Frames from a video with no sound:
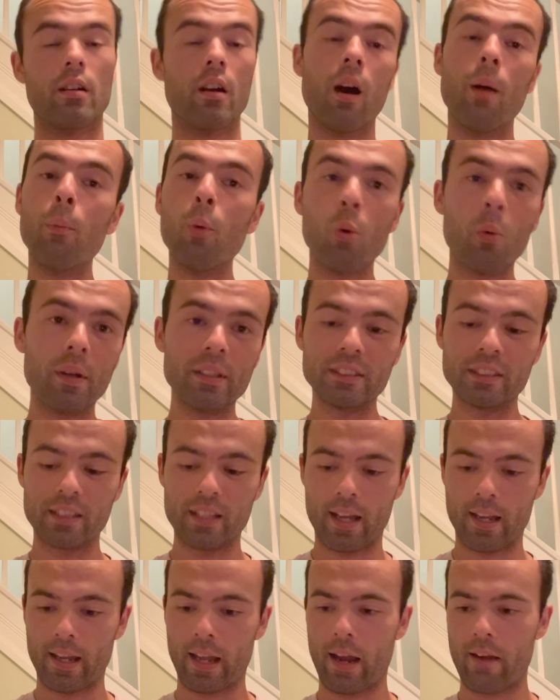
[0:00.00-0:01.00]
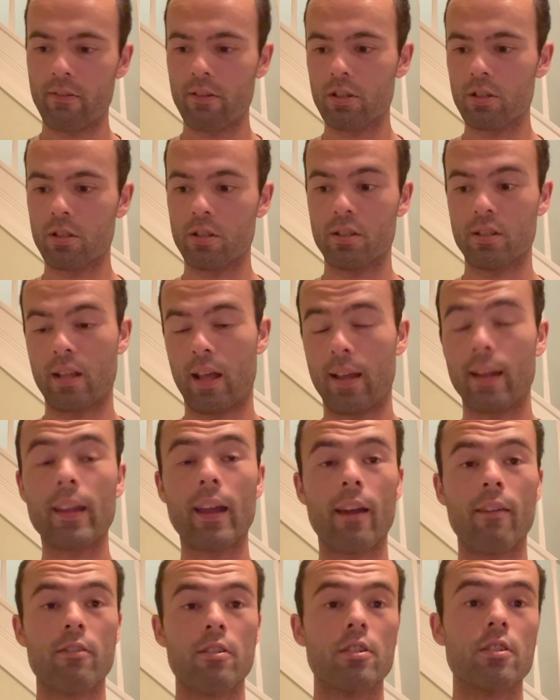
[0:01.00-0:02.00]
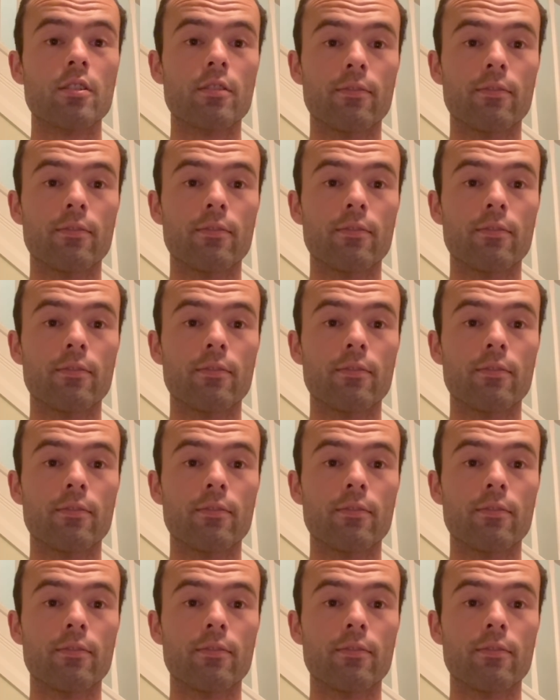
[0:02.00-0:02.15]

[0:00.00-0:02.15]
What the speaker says: I'm always in that garage because that garage is